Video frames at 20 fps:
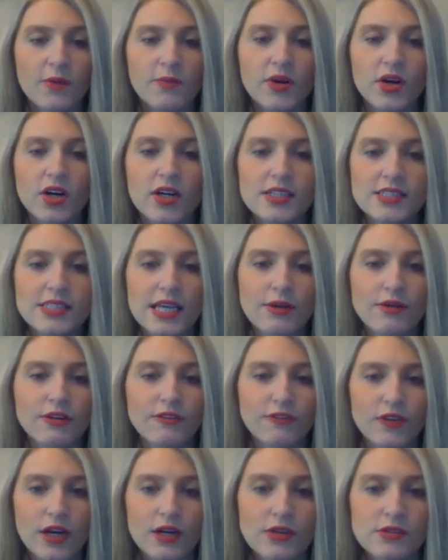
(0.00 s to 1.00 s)
Because they
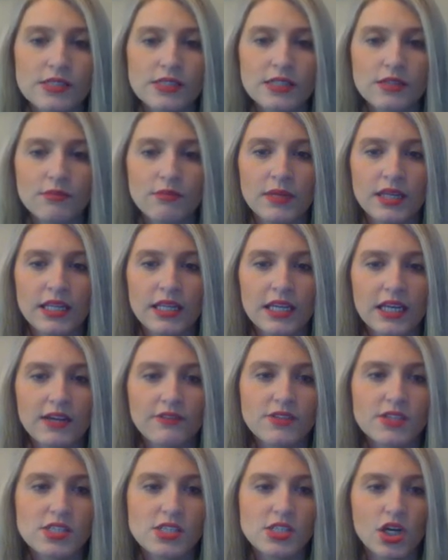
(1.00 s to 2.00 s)
were frozen, many
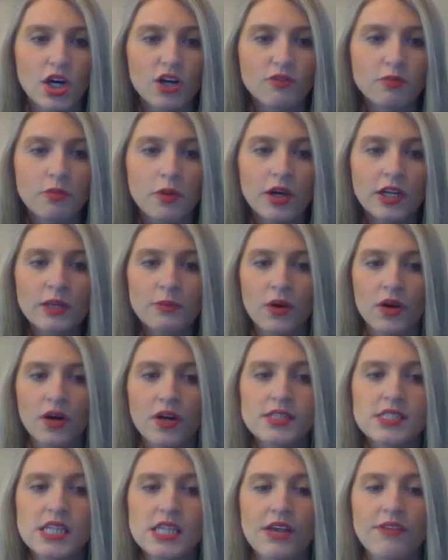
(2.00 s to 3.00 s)
of the soft body
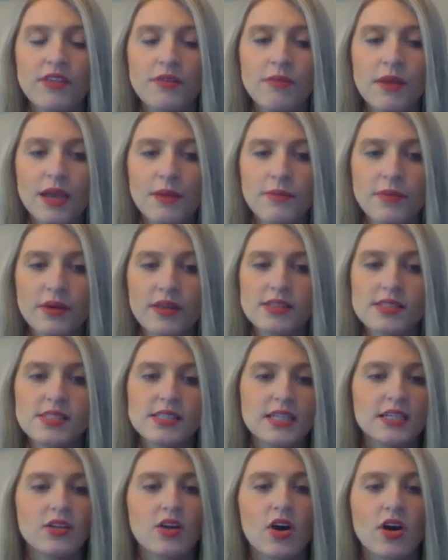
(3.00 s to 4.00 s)
parts of the mammoths
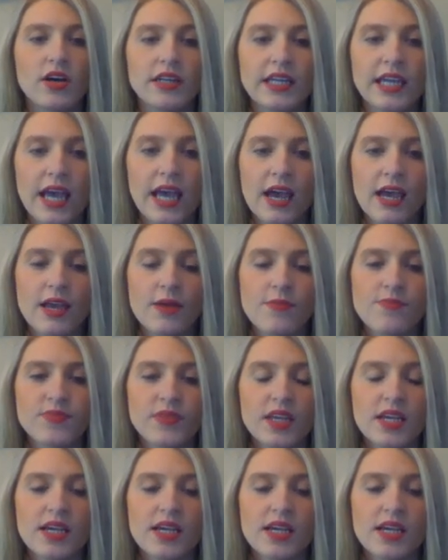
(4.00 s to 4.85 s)
did not decay.